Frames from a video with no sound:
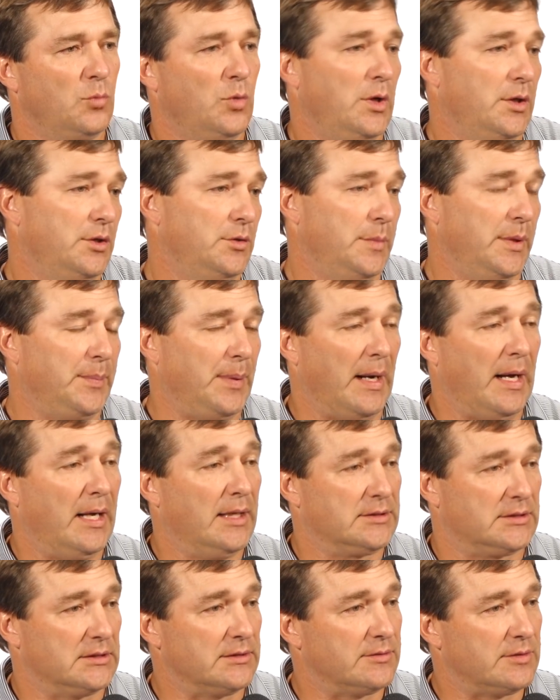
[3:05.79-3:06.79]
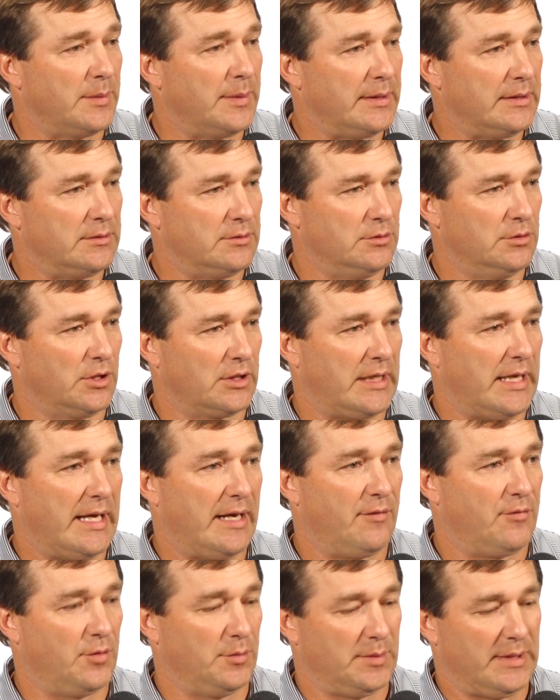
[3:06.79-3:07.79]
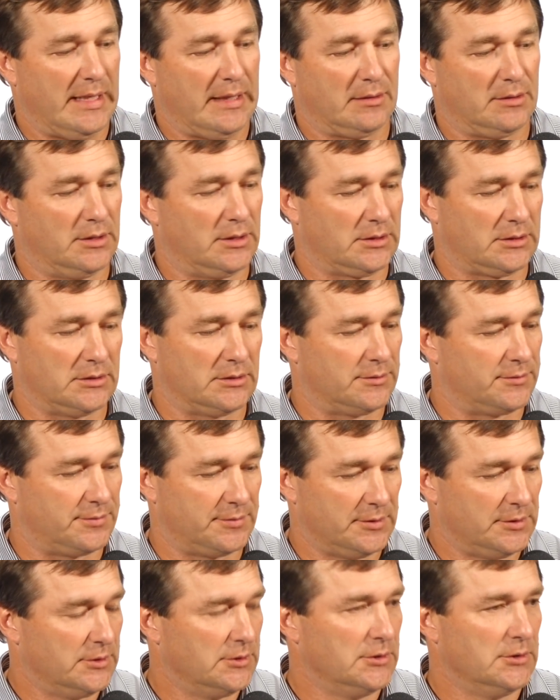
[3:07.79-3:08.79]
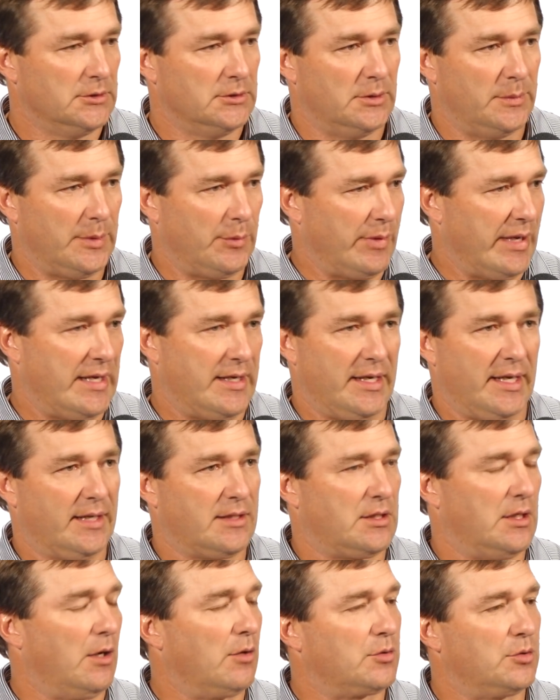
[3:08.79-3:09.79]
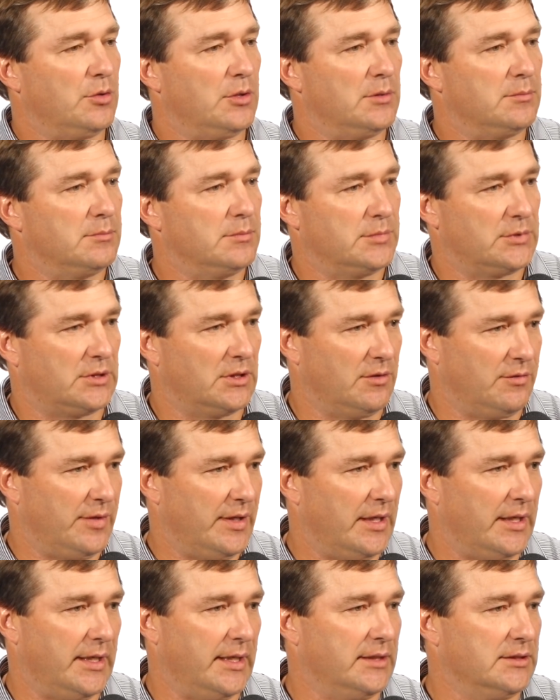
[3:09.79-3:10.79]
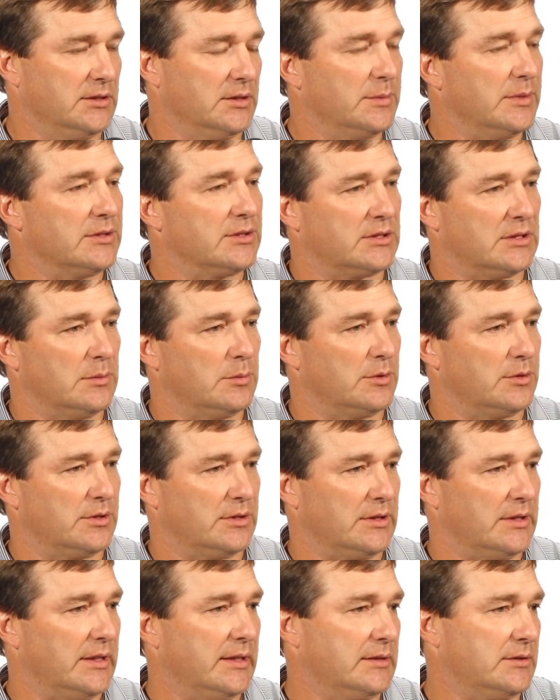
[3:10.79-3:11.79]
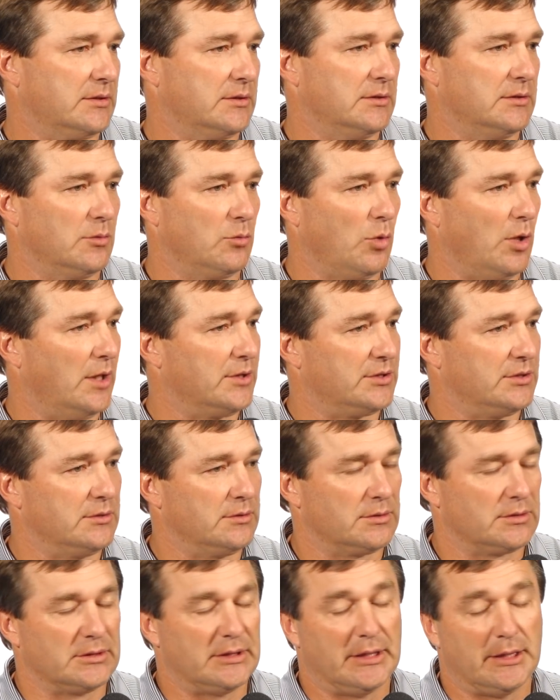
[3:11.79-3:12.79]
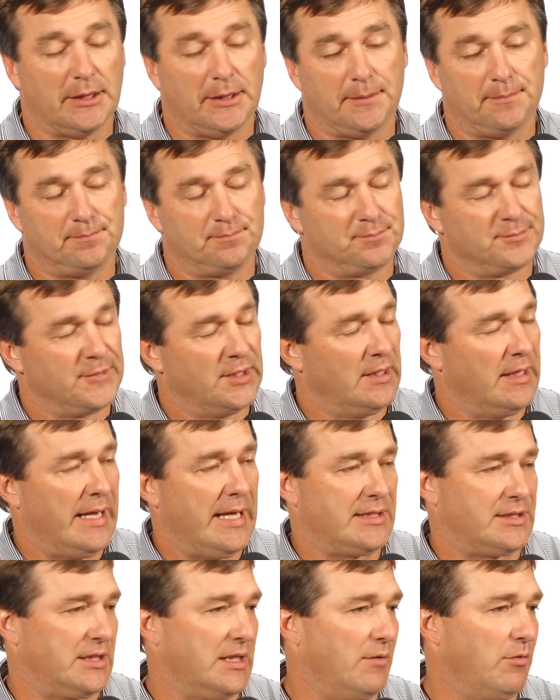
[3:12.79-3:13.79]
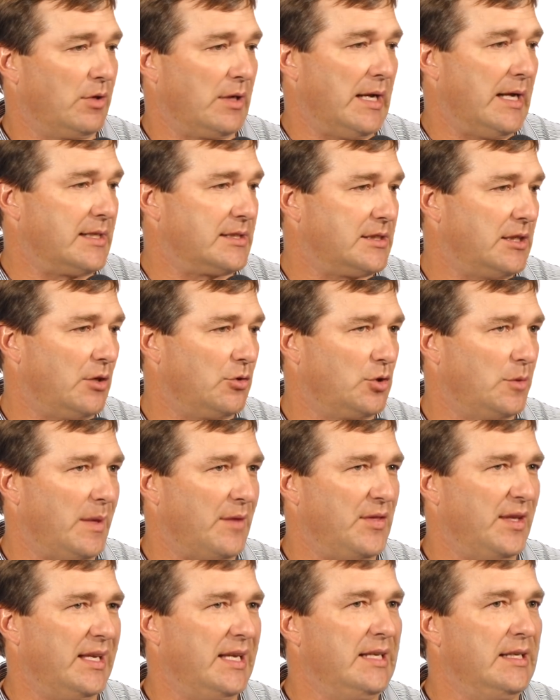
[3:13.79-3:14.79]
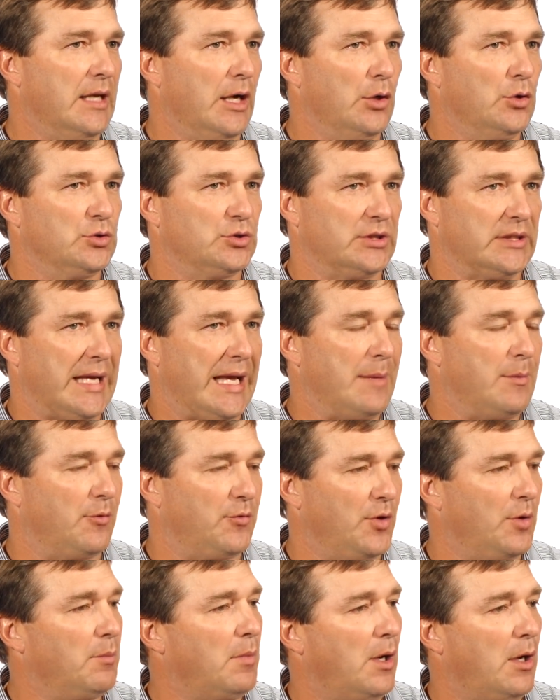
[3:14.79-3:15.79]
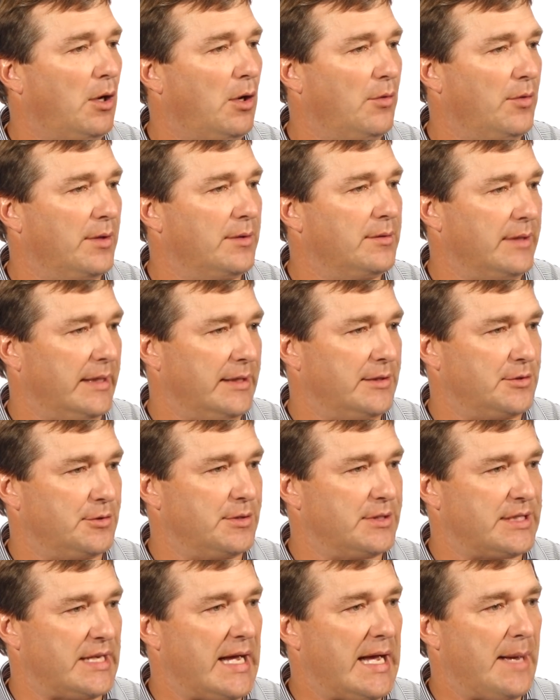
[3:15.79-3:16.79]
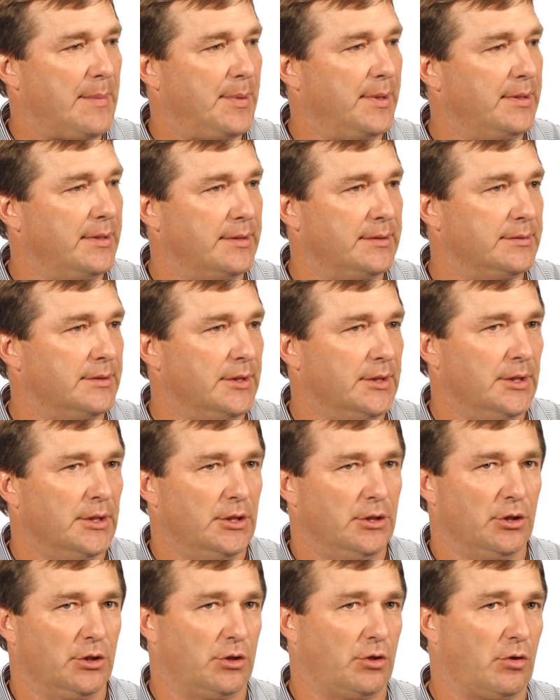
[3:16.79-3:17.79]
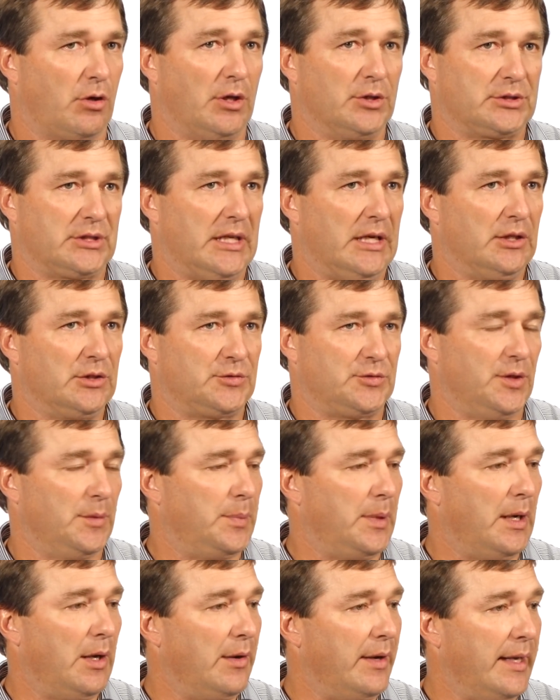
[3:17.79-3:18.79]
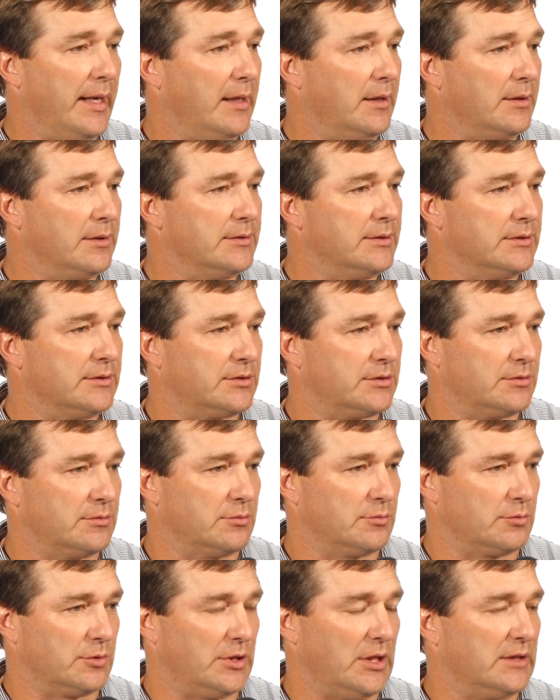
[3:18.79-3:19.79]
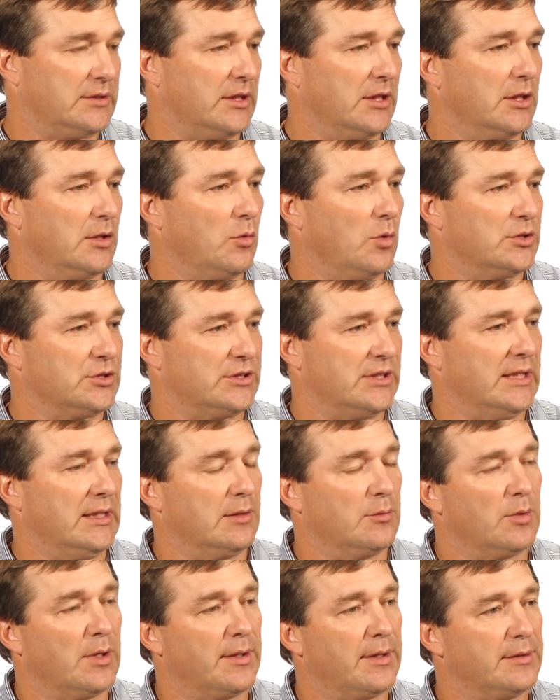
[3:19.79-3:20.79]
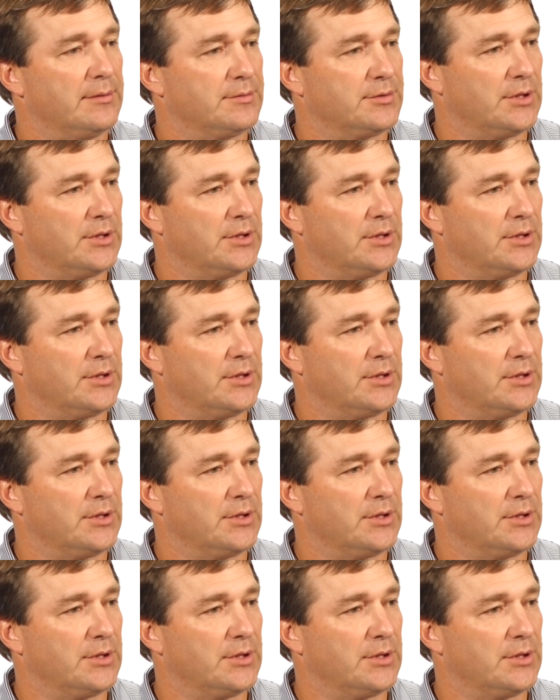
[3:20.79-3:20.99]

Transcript: Well, he'd be positive. I mean, you look at it from the outlook of, I mean, we had Nick talk to him. Could have very easily been similar to Nick's, and it wasn't. Had several guys talk to him. I think he knows the game of football, that injuries happen, and look across college football now, and this, we're not the only ones dealing with it.